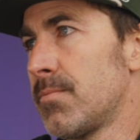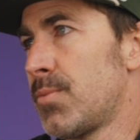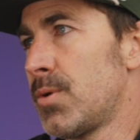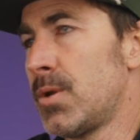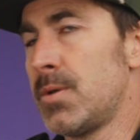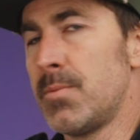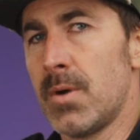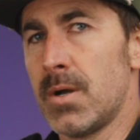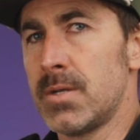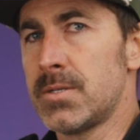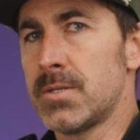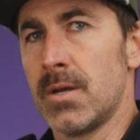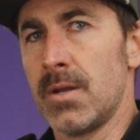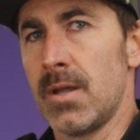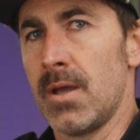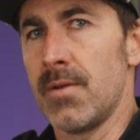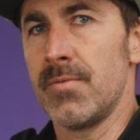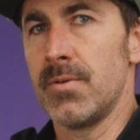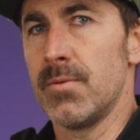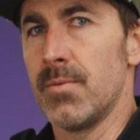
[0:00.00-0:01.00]
pretty much on
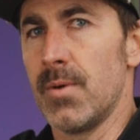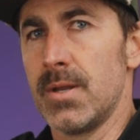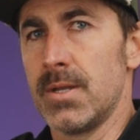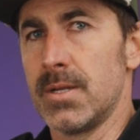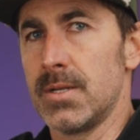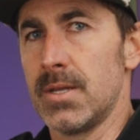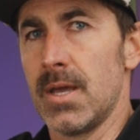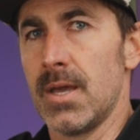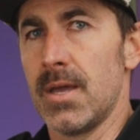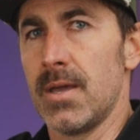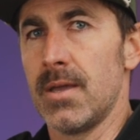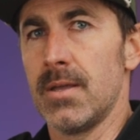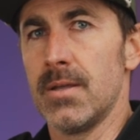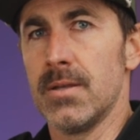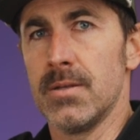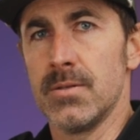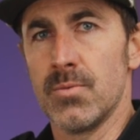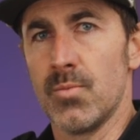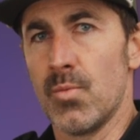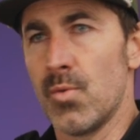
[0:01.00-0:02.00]
every wedding day
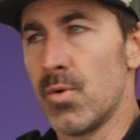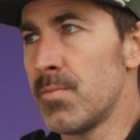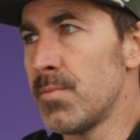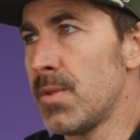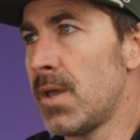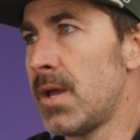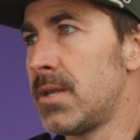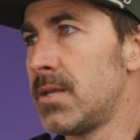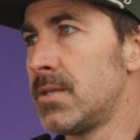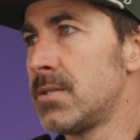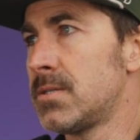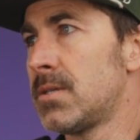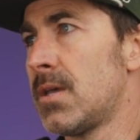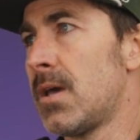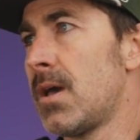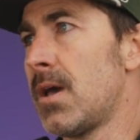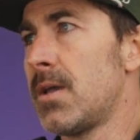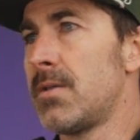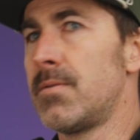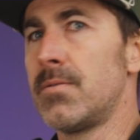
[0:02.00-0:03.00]
is warm light
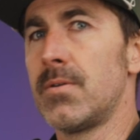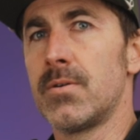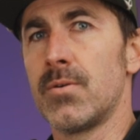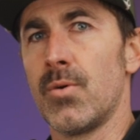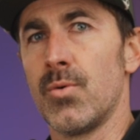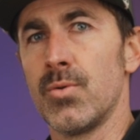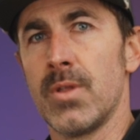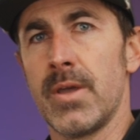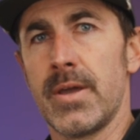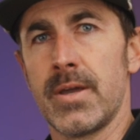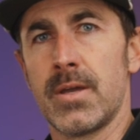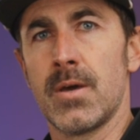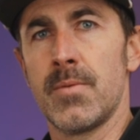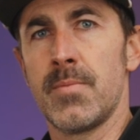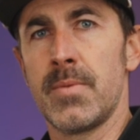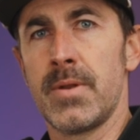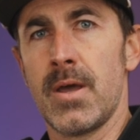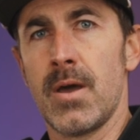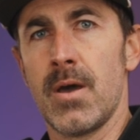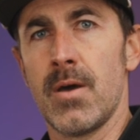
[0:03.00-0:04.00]
inside, cold light
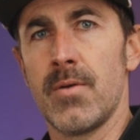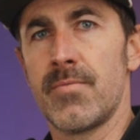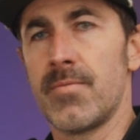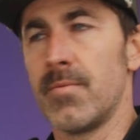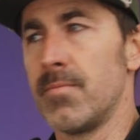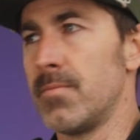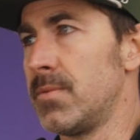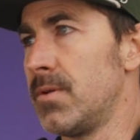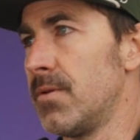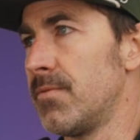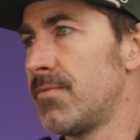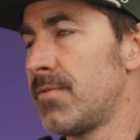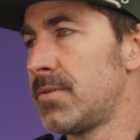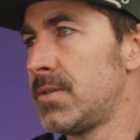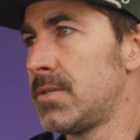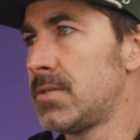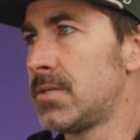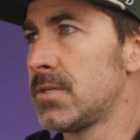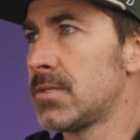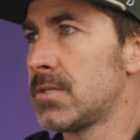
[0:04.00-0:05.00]
coming out from,
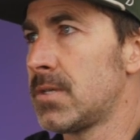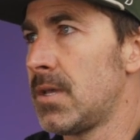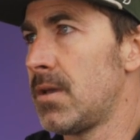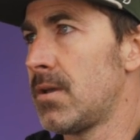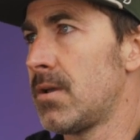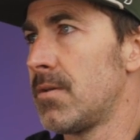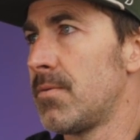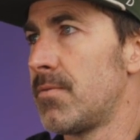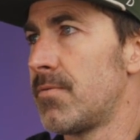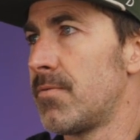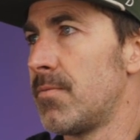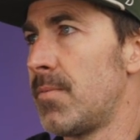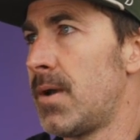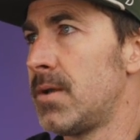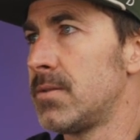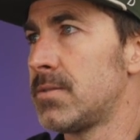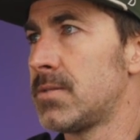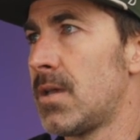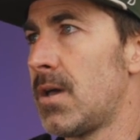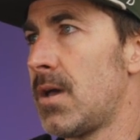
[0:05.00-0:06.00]
56K coming from
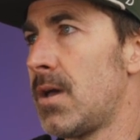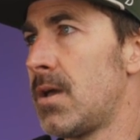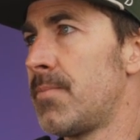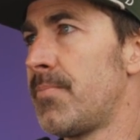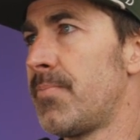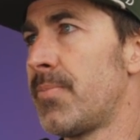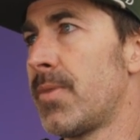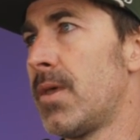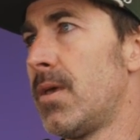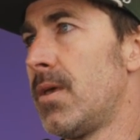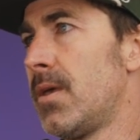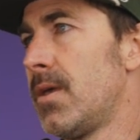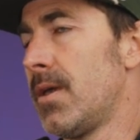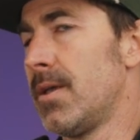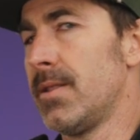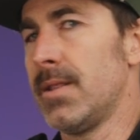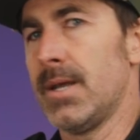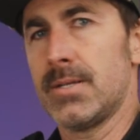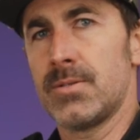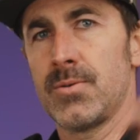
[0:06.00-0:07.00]
outside,
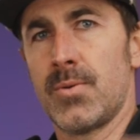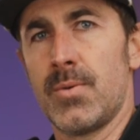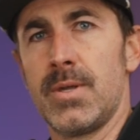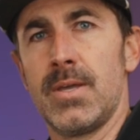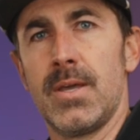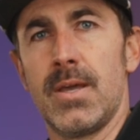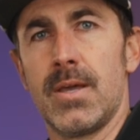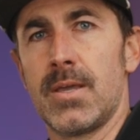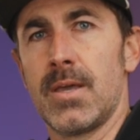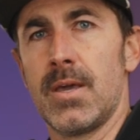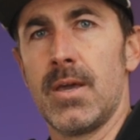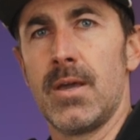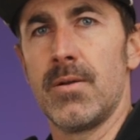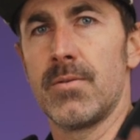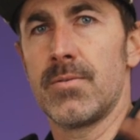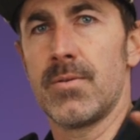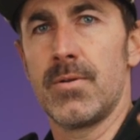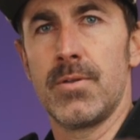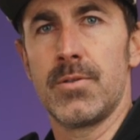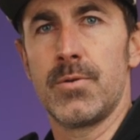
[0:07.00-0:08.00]
and like 28K or
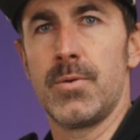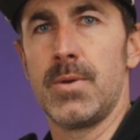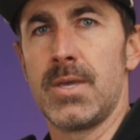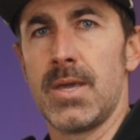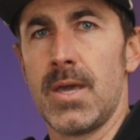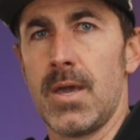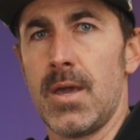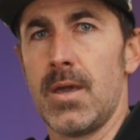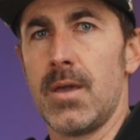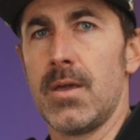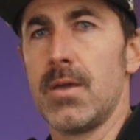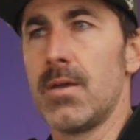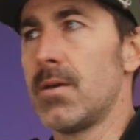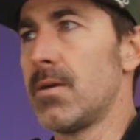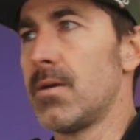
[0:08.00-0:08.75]
33K